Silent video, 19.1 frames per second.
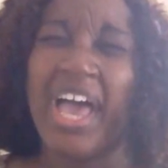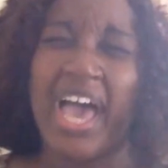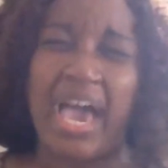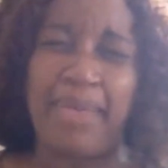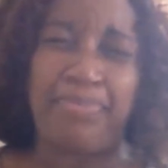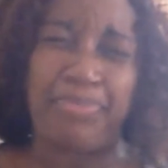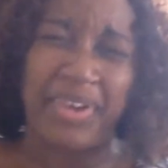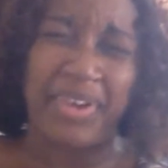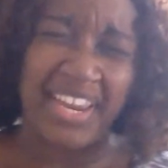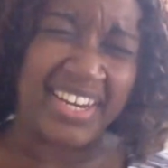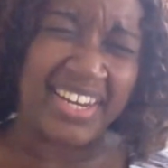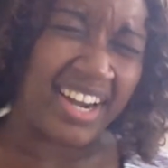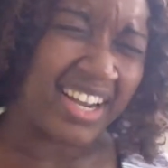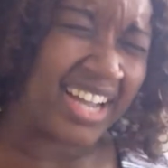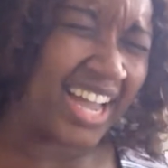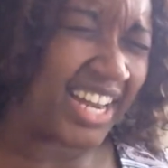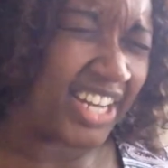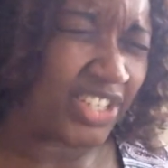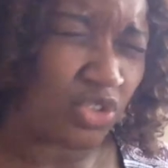I pray, dear
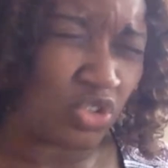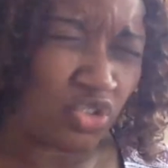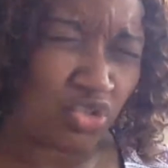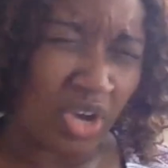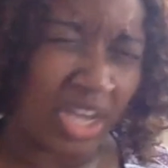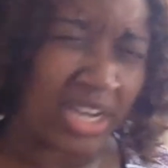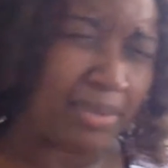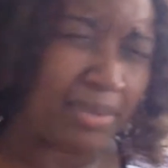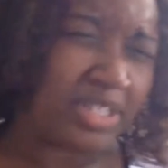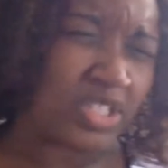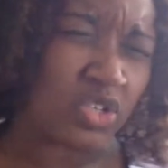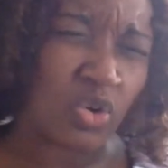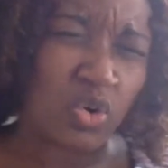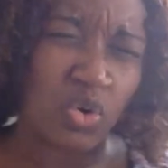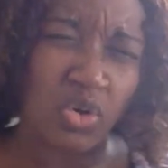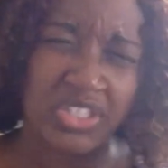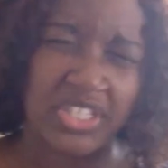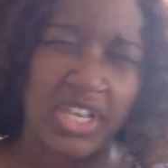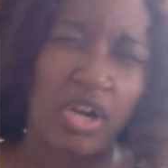God, that you draw them into
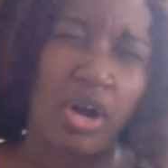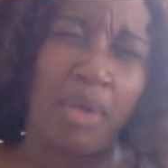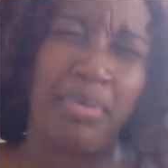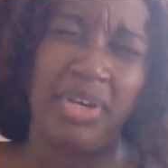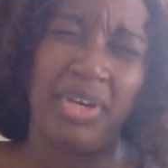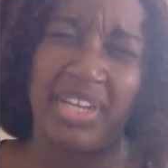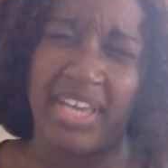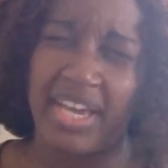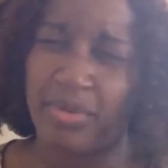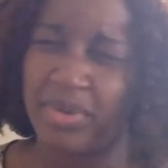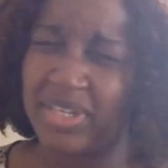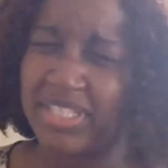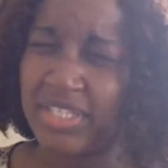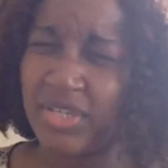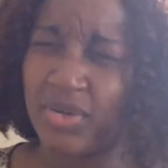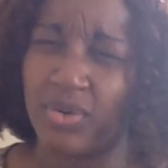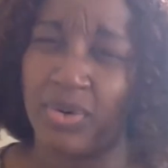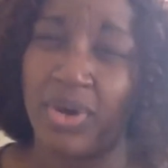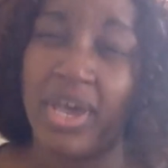closer communion with
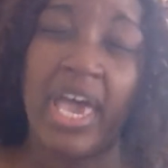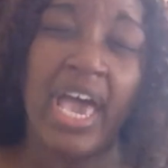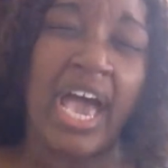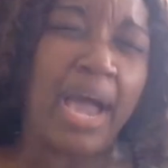you.